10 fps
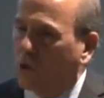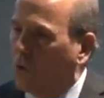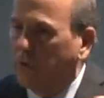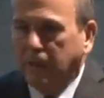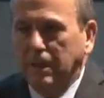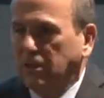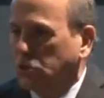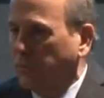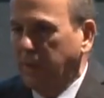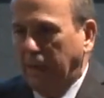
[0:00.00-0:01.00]
turned the
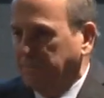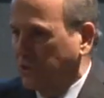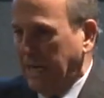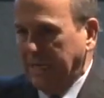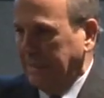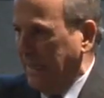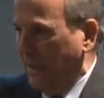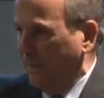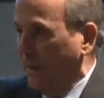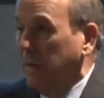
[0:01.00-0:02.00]
industry upside
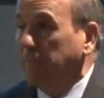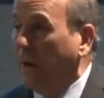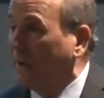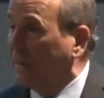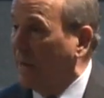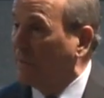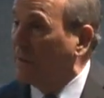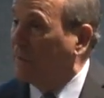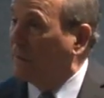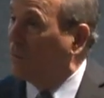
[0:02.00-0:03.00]
down. But how
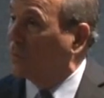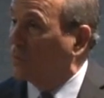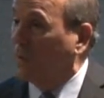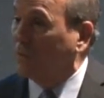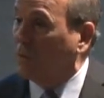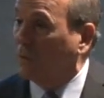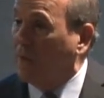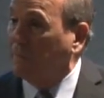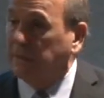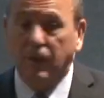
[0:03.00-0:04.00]
many people want to run their own
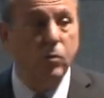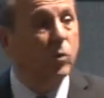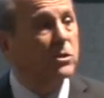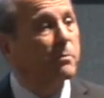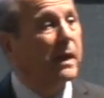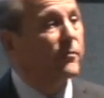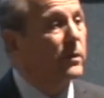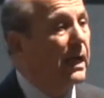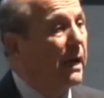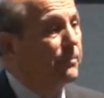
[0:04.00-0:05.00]
company? Who wants to pay for
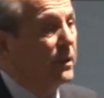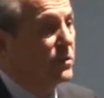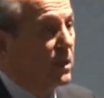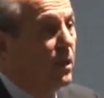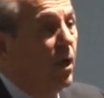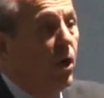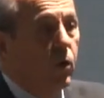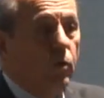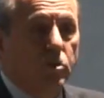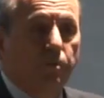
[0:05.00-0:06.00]
copies and
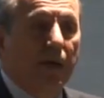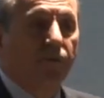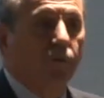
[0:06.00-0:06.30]
who wants to pay